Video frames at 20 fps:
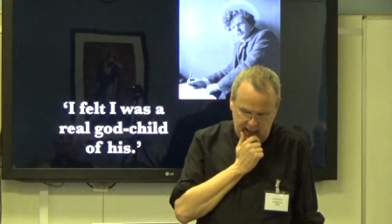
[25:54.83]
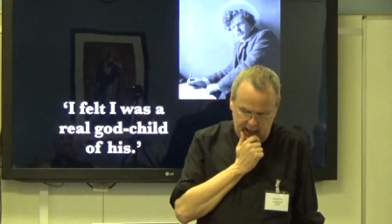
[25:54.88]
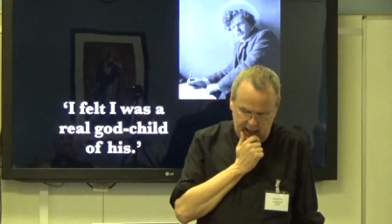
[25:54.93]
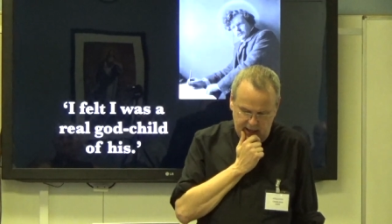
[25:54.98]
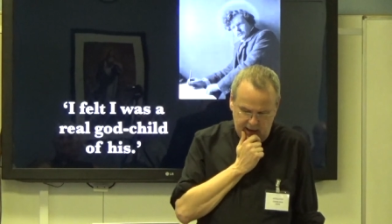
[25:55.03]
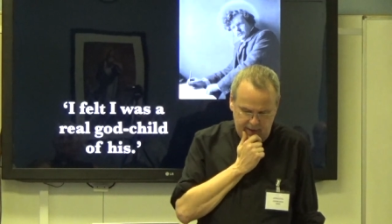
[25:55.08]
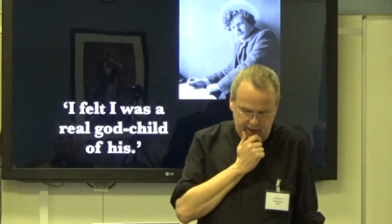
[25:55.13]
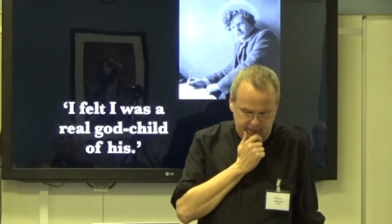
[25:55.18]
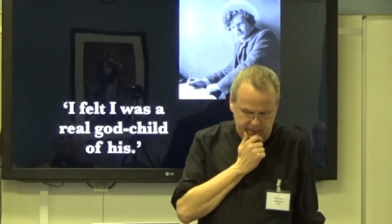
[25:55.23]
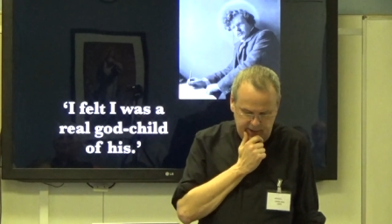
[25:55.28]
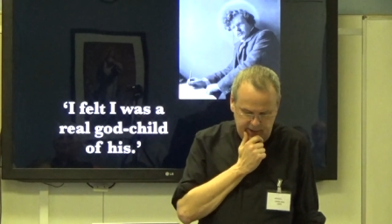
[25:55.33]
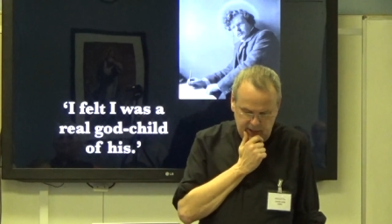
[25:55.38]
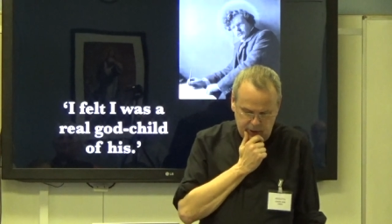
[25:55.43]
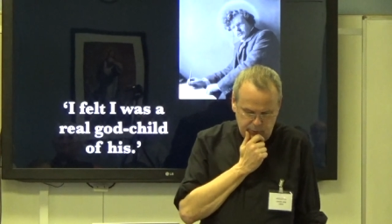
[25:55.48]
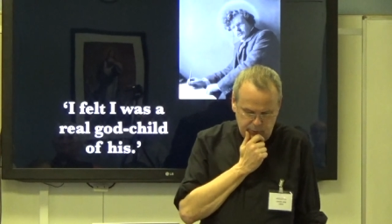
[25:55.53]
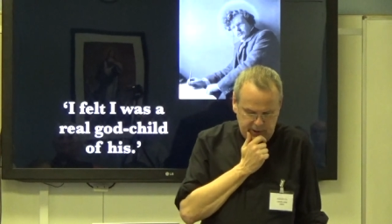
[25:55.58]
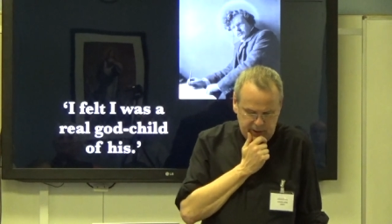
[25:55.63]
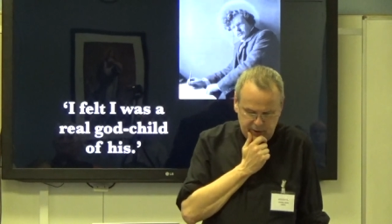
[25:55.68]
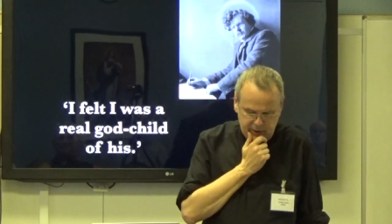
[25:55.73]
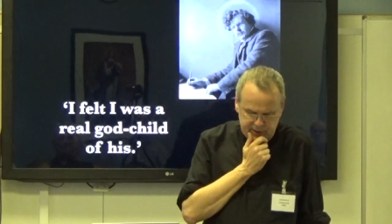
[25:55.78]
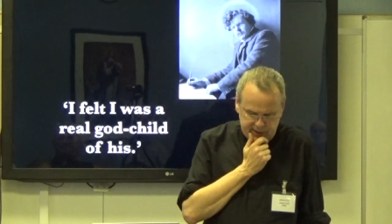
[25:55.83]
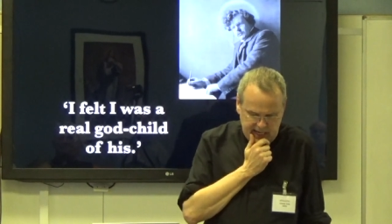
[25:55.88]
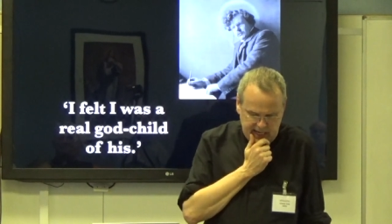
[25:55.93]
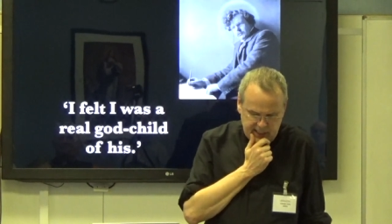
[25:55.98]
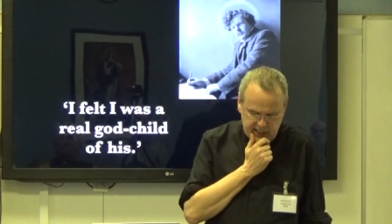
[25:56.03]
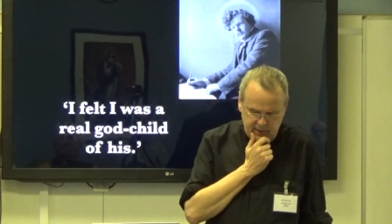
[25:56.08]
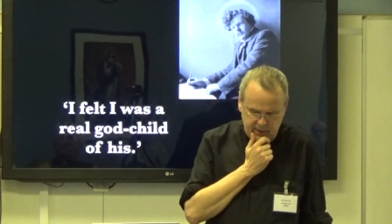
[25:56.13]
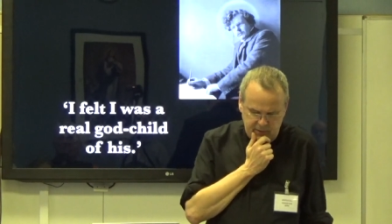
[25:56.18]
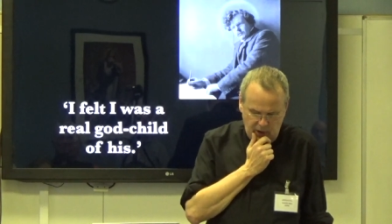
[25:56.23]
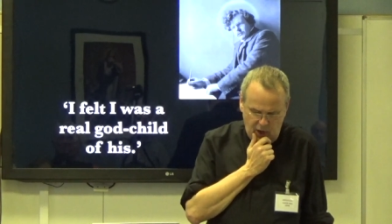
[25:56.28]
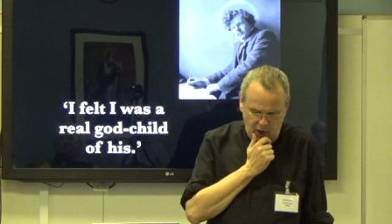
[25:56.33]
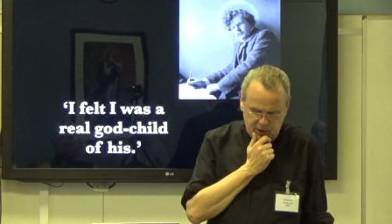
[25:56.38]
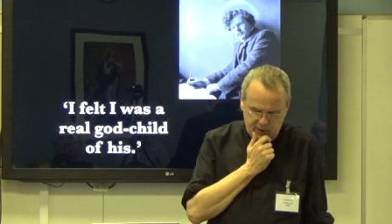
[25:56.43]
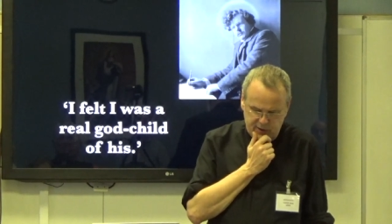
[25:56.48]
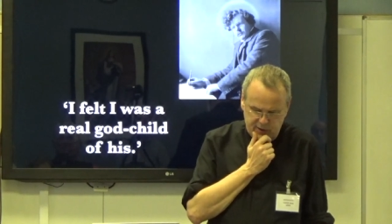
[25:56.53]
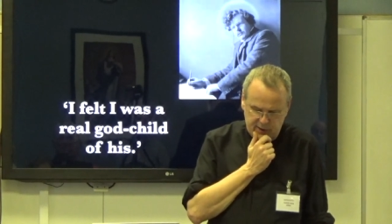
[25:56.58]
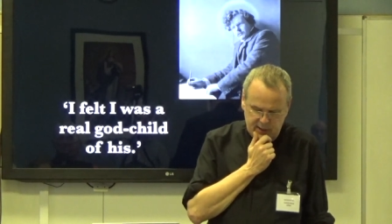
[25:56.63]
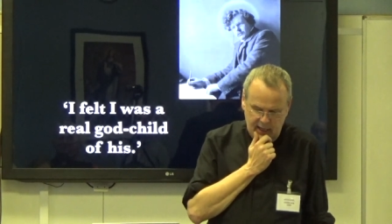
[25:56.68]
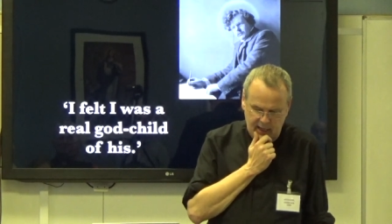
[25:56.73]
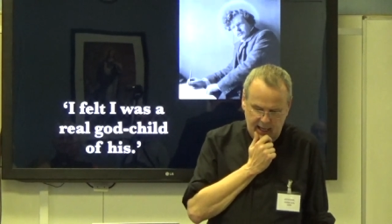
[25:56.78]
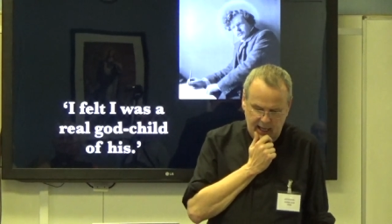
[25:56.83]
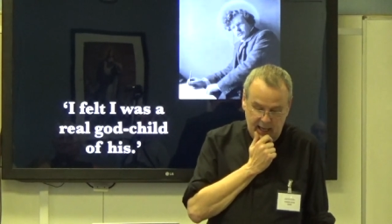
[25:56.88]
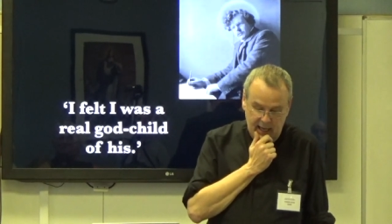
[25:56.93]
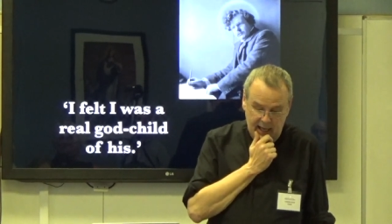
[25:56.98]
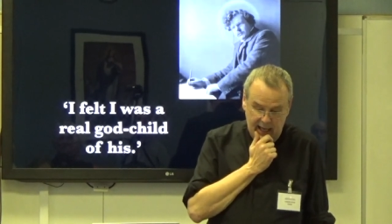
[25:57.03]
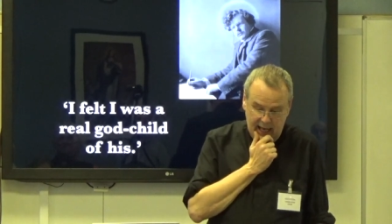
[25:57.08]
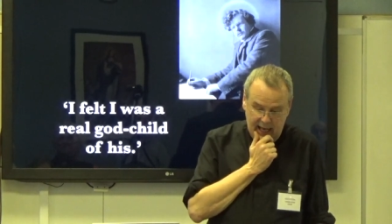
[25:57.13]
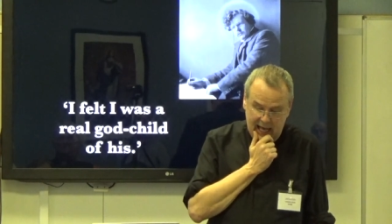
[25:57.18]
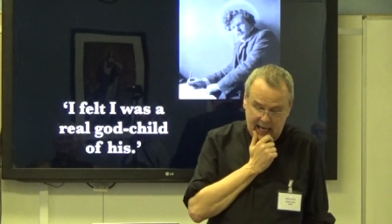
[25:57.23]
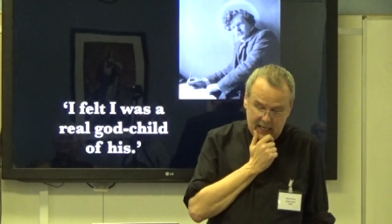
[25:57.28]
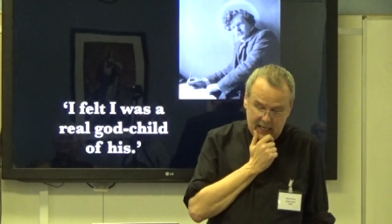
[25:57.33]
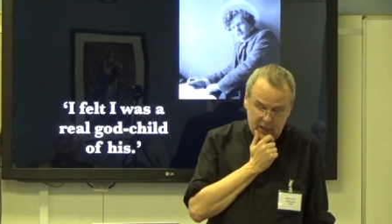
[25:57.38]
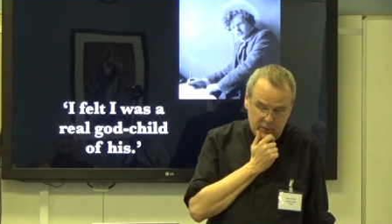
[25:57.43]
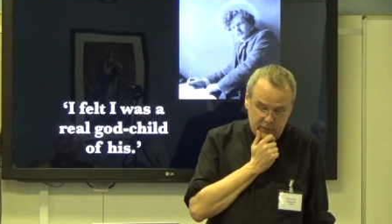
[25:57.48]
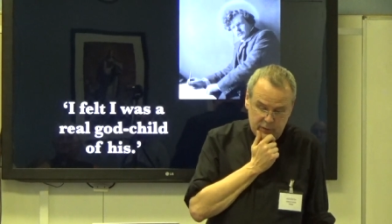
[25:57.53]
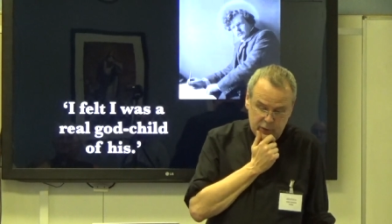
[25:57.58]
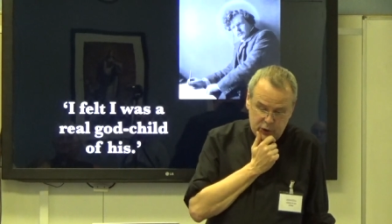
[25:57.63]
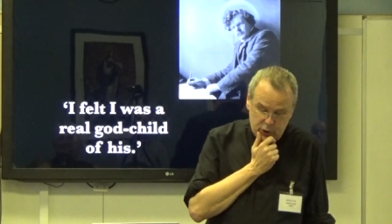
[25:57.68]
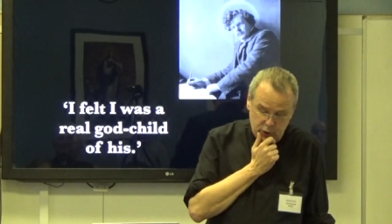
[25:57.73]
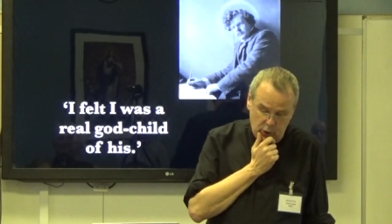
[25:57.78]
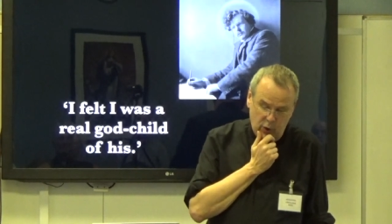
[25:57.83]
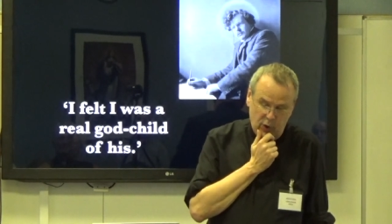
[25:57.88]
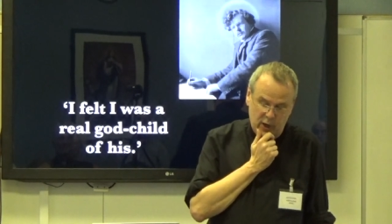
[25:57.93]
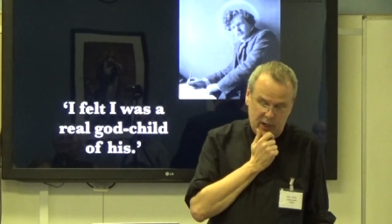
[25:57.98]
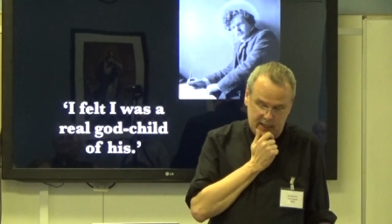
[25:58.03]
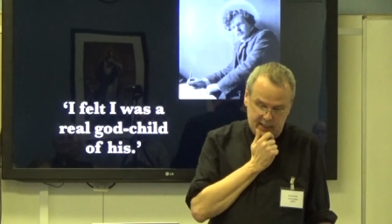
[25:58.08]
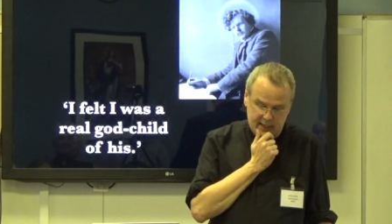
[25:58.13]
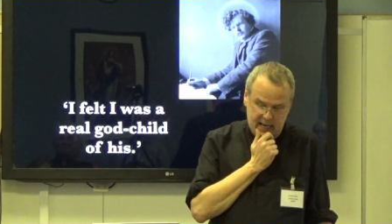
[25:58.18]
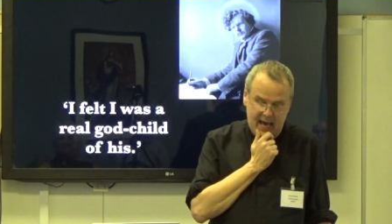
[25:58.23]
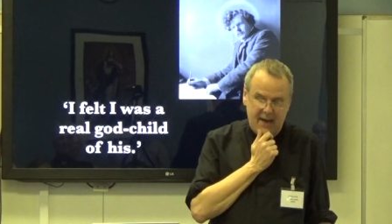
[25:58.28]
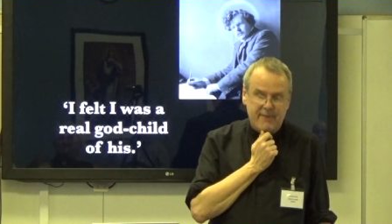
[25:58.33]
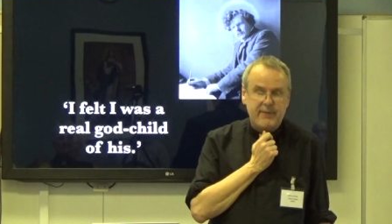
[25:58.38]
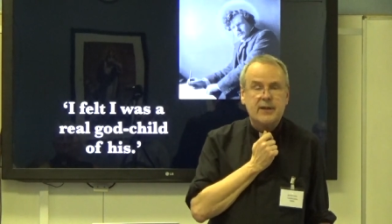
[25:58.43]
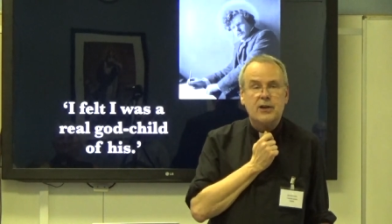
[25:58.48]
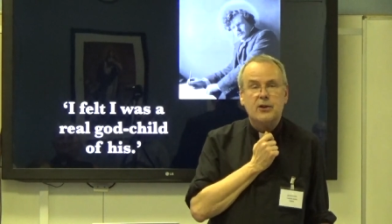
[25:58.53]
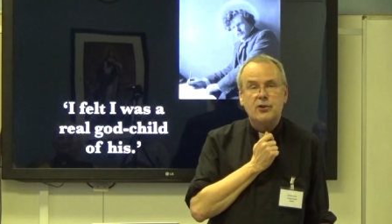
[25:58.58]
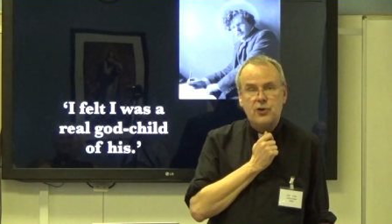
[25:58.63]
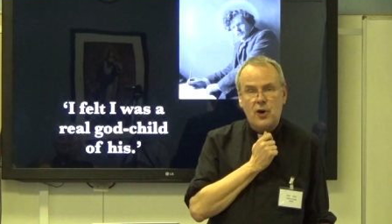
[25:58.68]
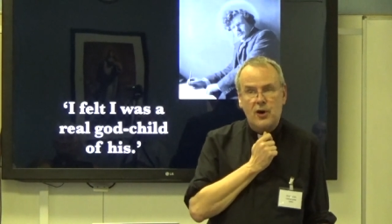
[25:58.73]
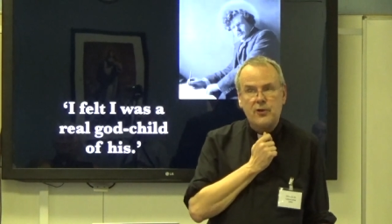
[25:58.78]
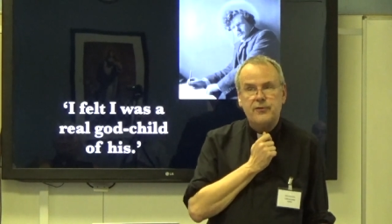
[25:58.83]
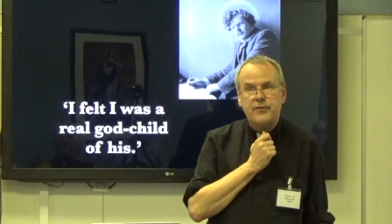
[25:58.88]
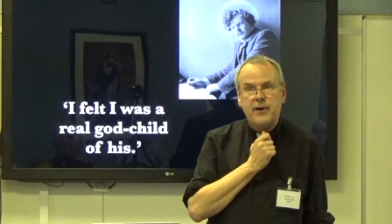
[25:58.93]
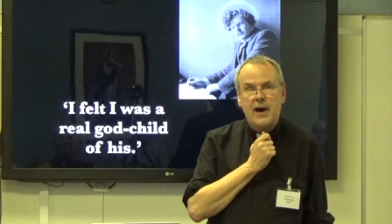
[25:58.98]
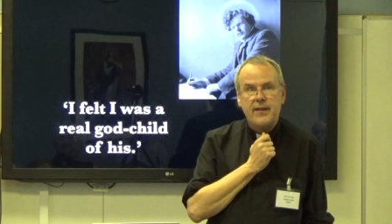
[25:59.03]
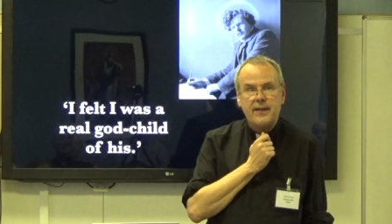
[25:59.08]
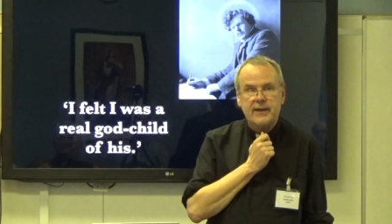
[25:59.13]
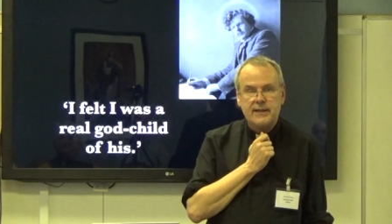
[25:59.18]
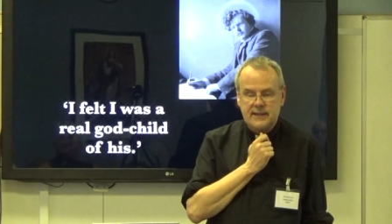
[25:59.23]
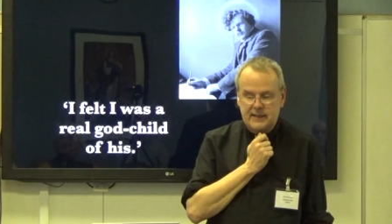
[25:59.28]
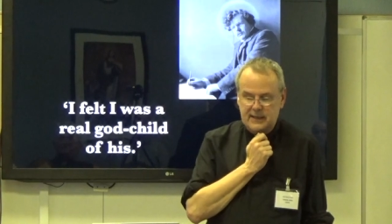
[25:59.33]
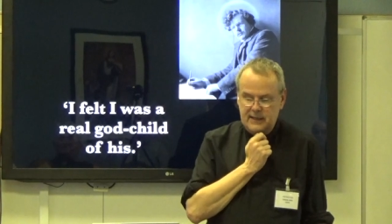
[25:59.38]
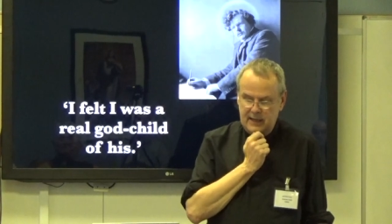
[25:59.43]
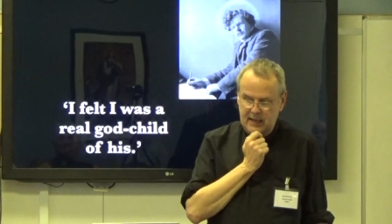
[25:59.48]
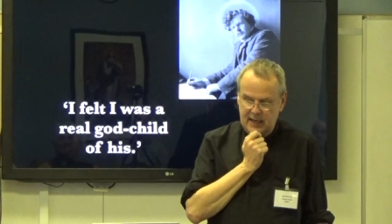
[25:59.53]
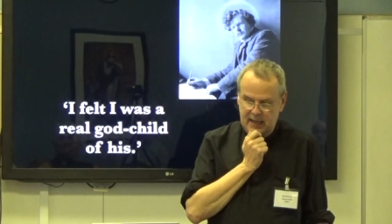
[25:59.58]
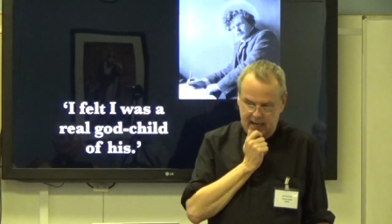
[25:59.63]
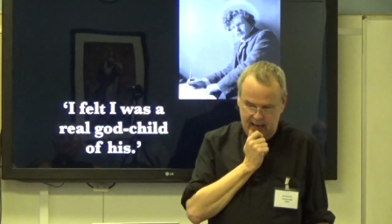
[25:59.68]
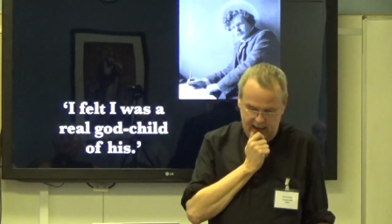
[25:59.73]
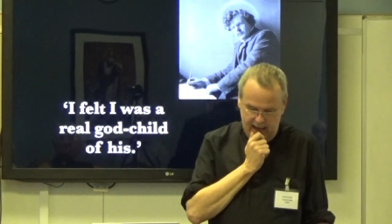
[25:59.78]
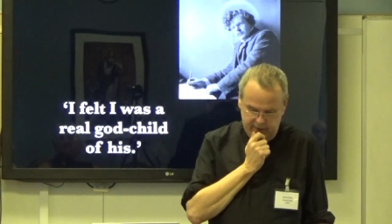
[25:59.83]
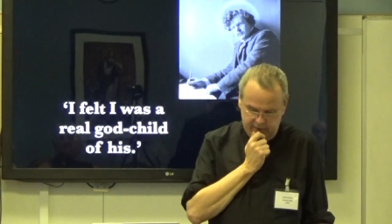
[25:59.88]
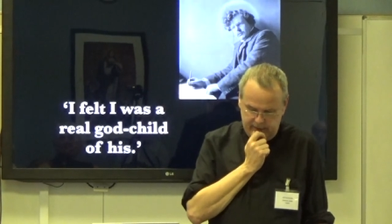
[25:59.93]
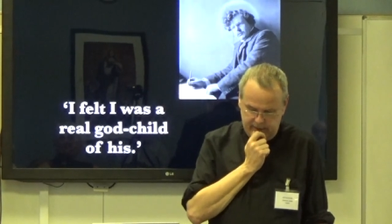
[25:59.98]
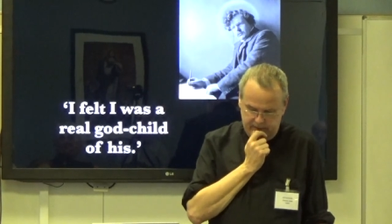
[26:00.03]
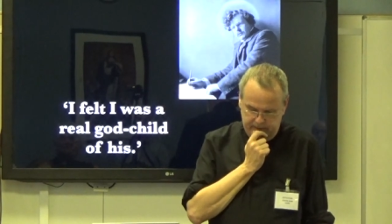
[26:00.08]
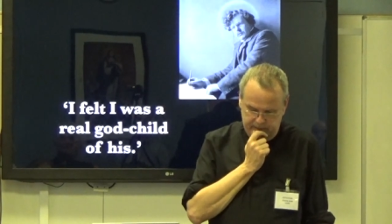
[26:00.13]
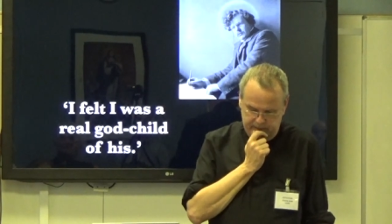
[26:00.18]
and I feel a real sense of loss and of joy at having a godfather in heaven.